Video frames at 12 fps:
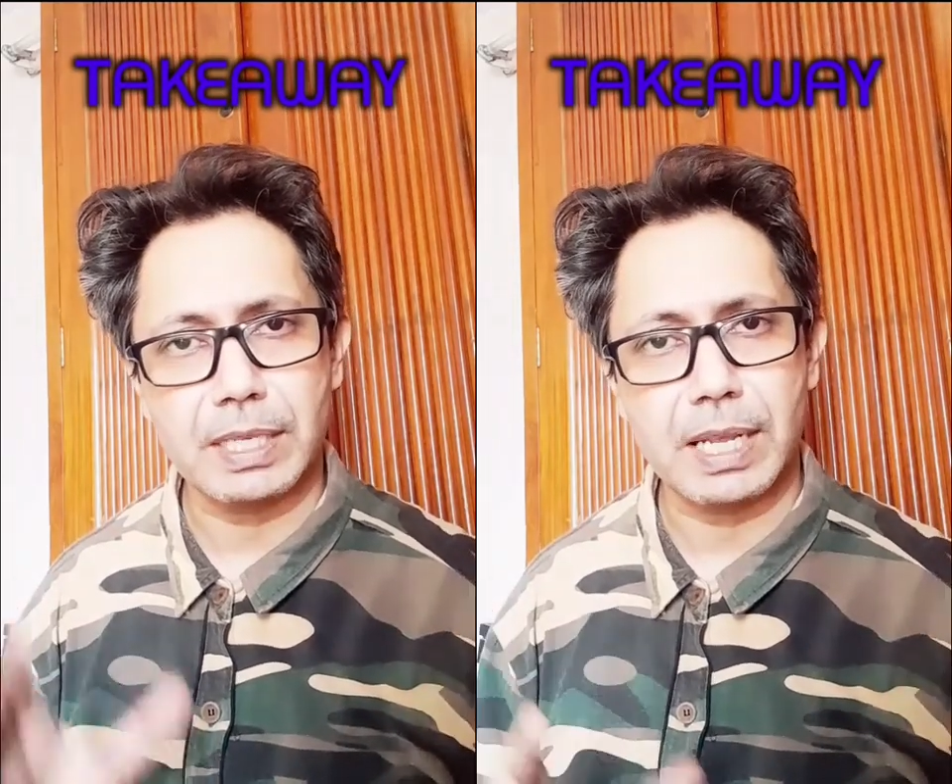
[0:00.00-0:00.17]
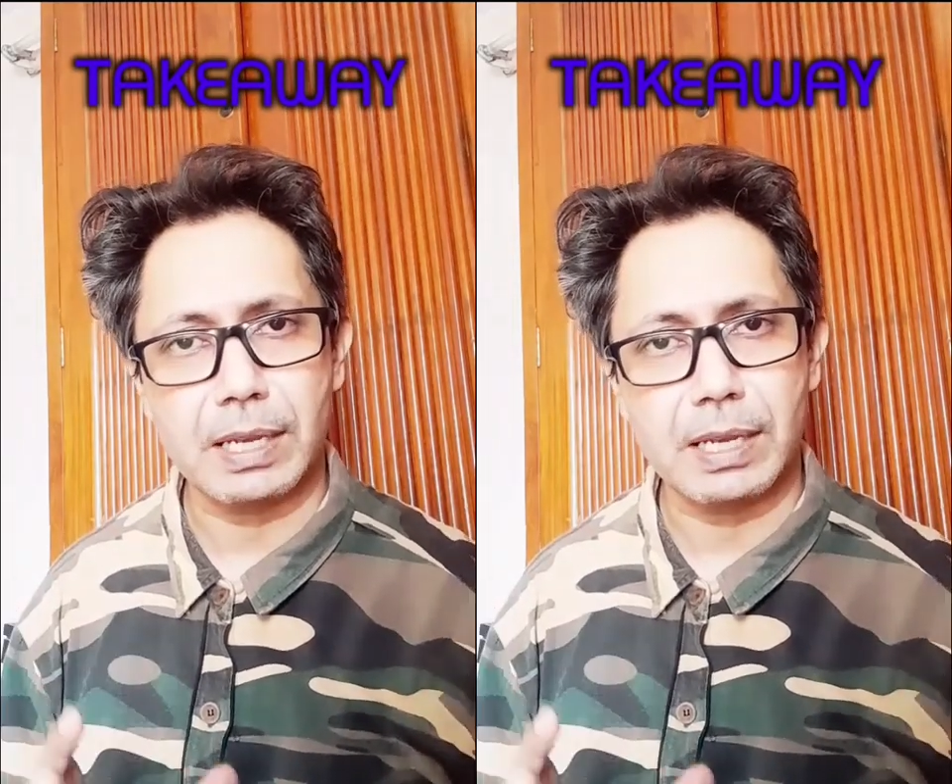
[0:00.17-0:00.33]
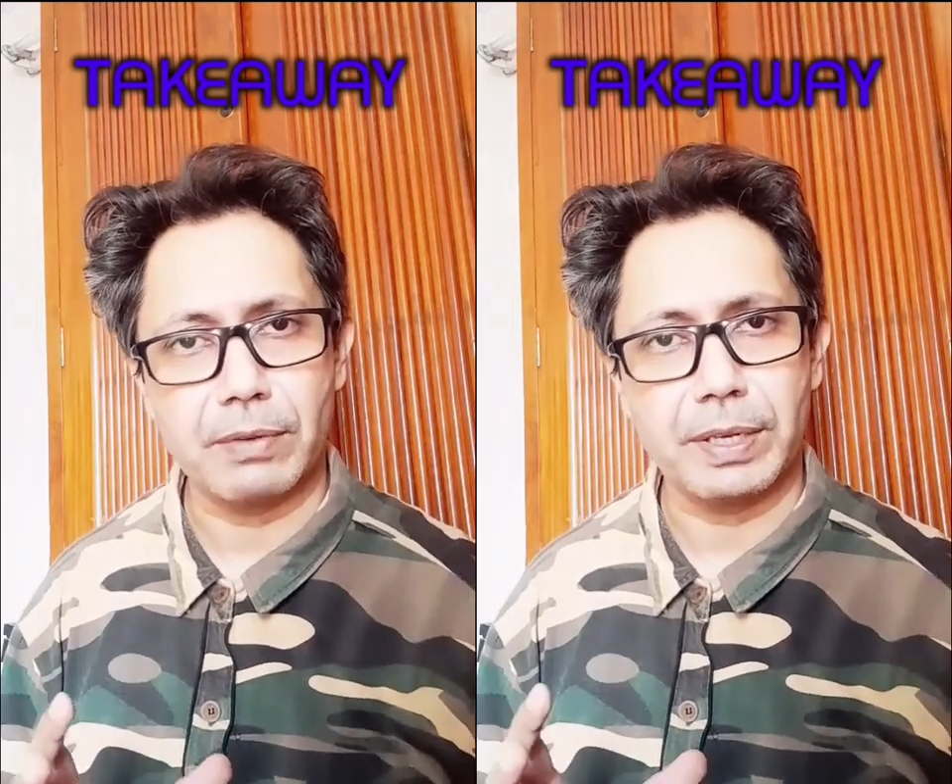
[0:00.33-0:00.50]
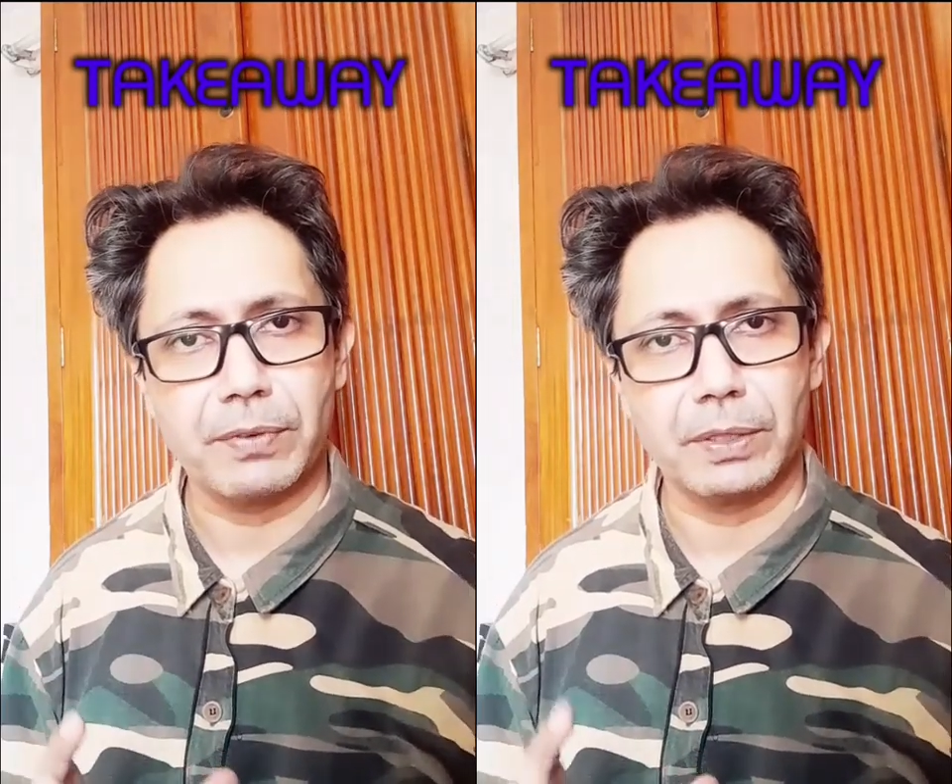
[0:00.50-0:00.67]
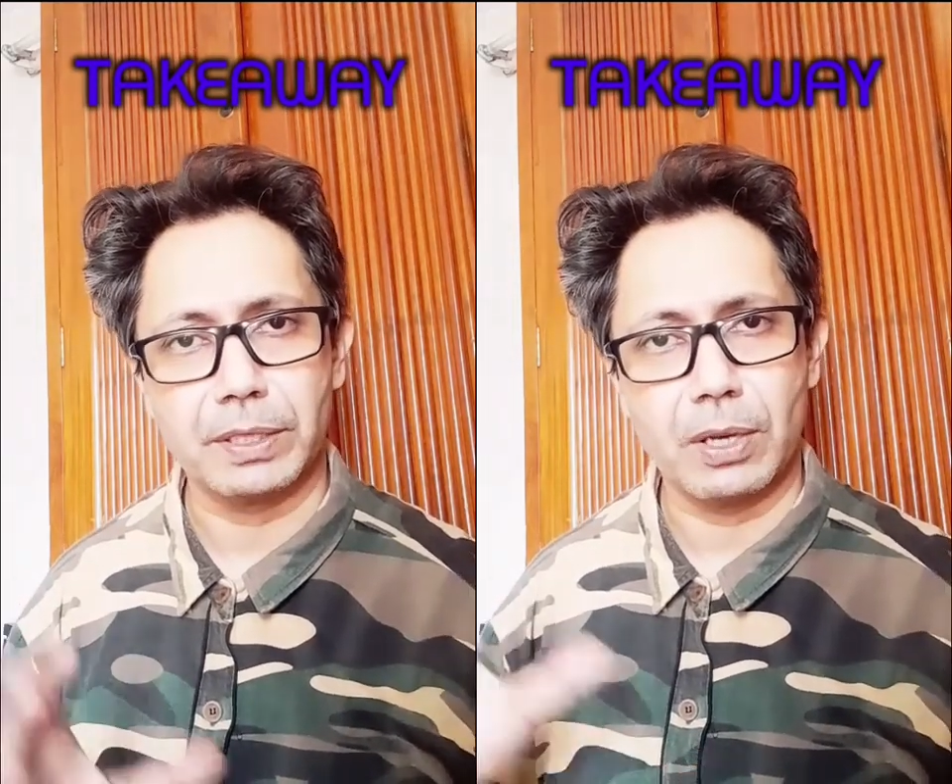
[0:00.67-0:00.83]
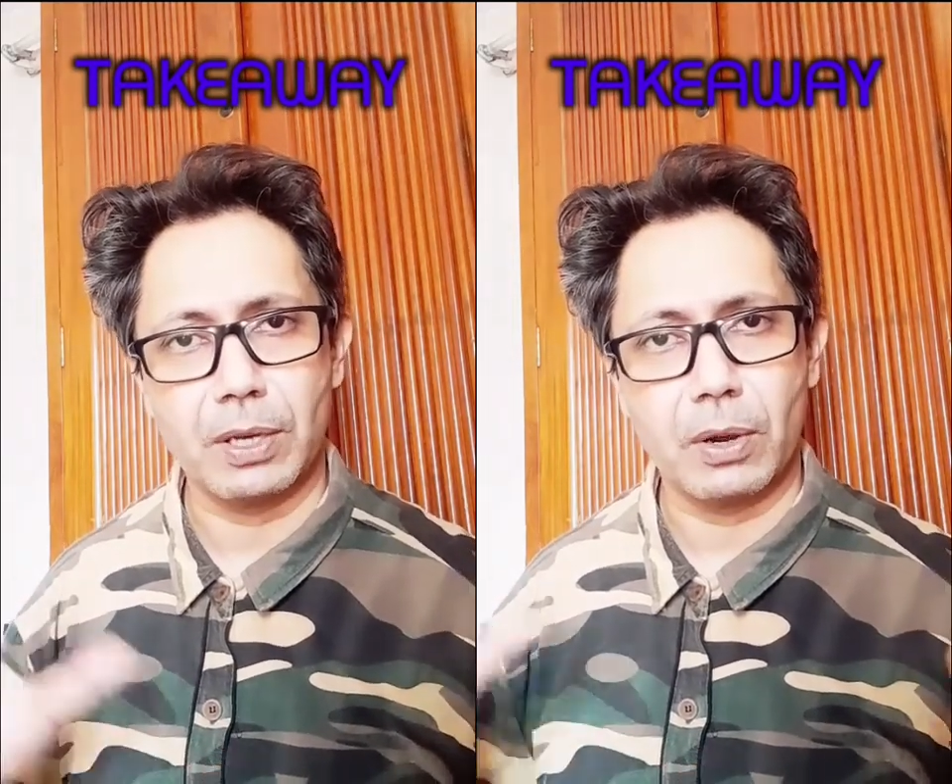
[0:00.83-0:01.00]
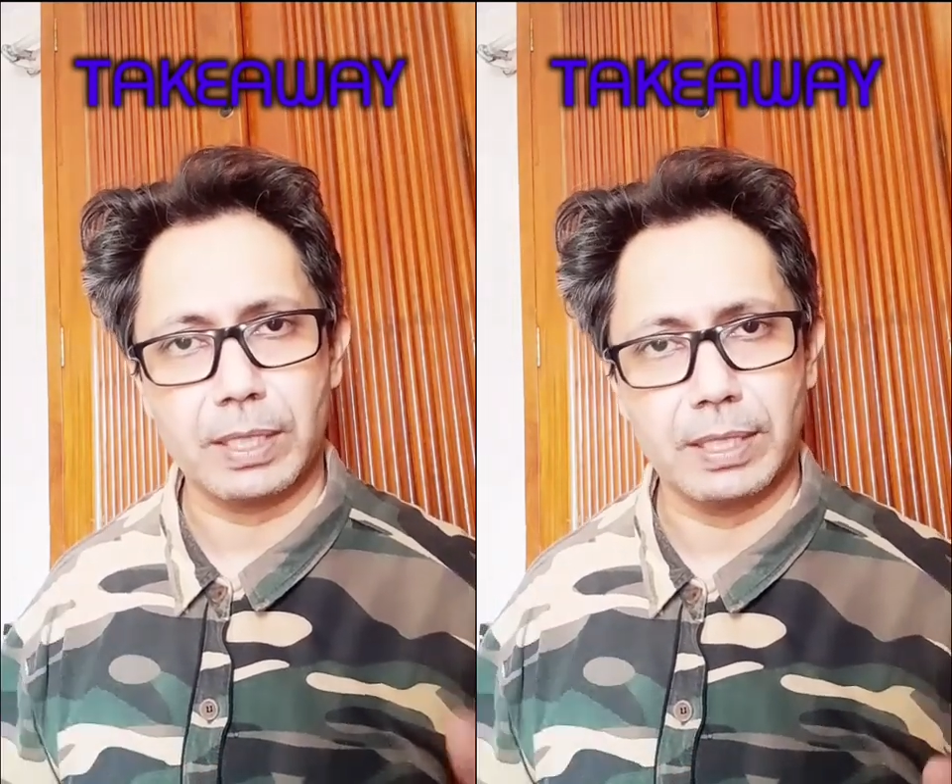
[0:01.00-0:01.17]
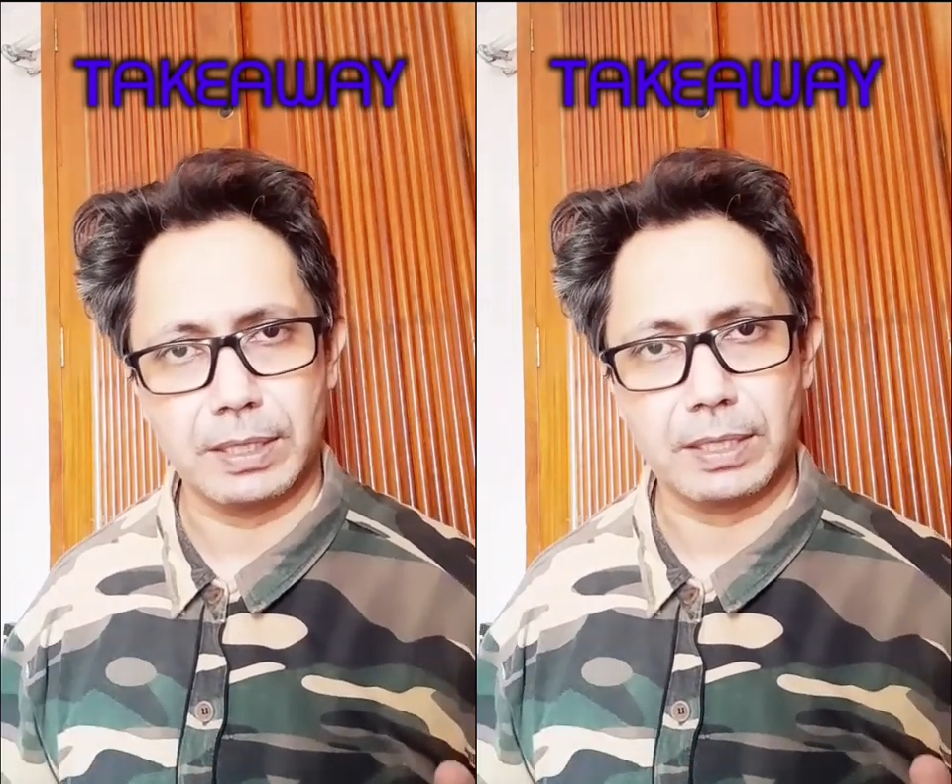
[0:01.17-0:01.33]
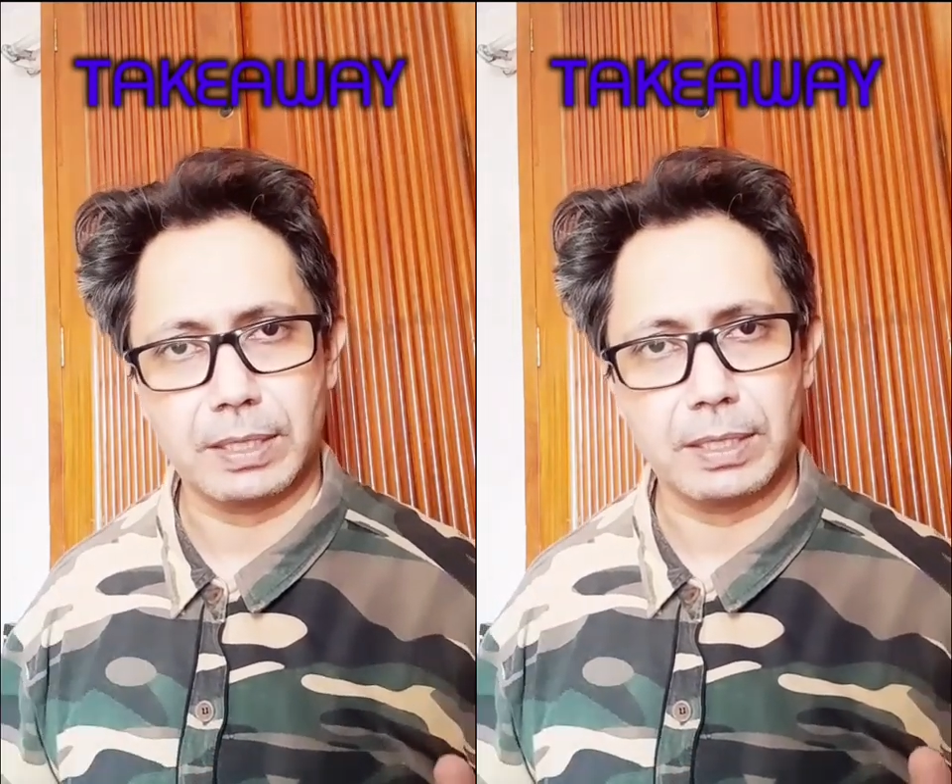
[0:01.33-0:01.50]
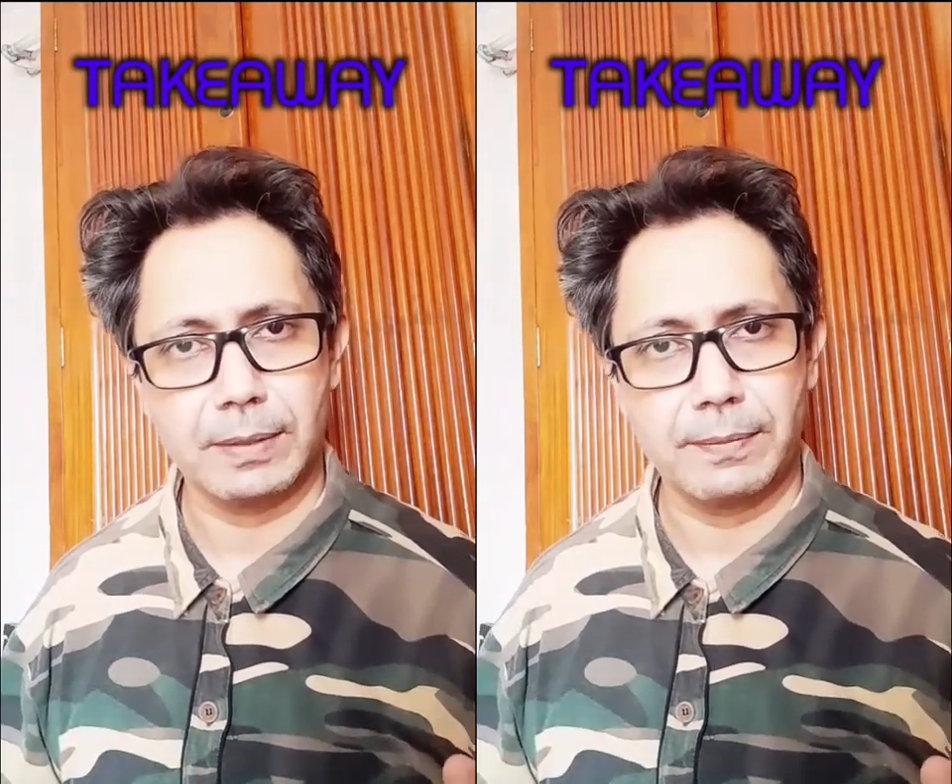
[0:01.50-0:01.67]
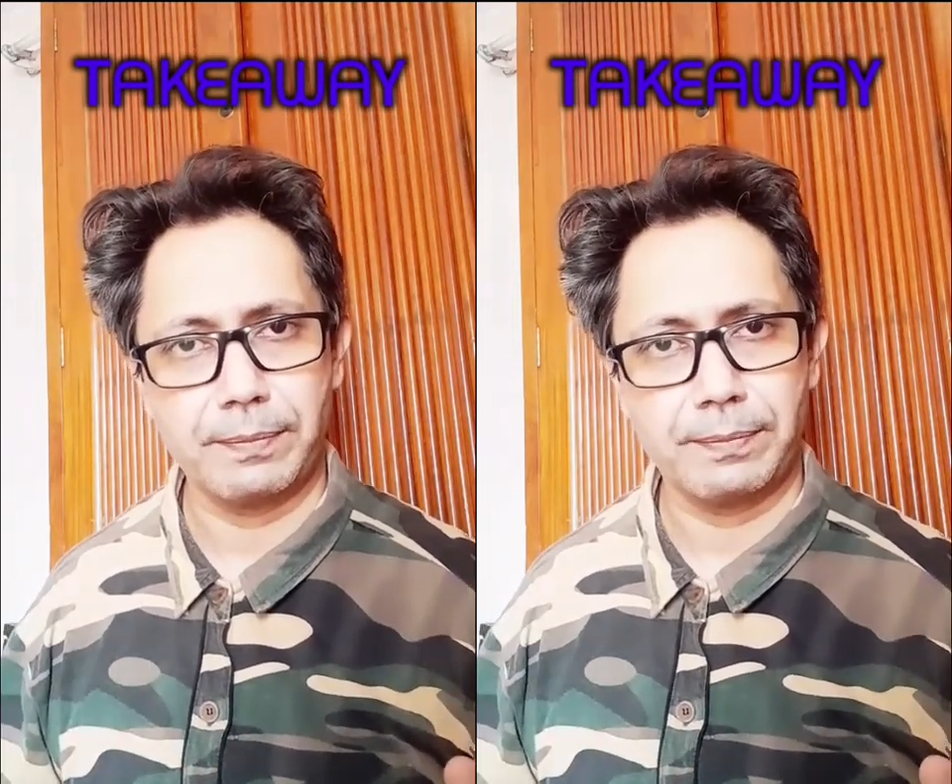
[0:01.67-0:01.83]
takeaway for the audience.